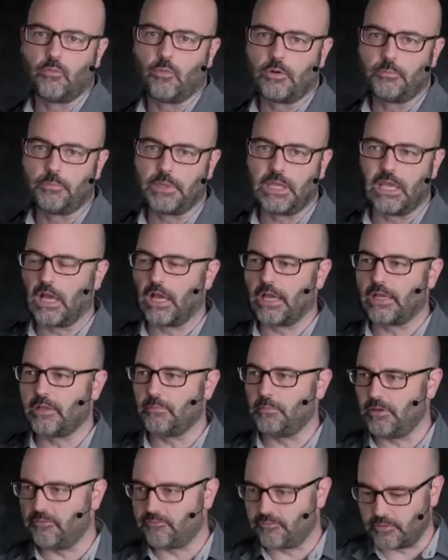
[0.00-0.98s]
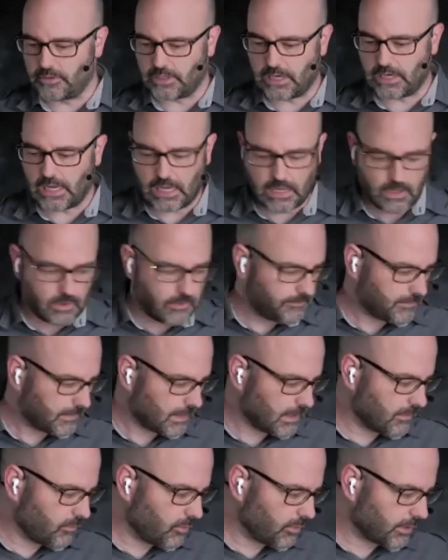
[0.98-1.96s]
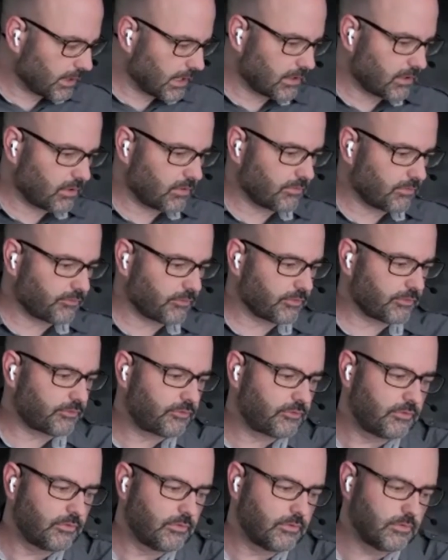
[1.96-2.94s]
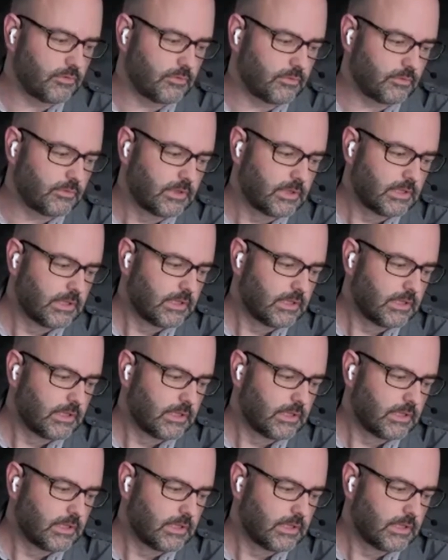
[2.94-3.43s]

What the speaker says: one behind me for now, and we'll get over to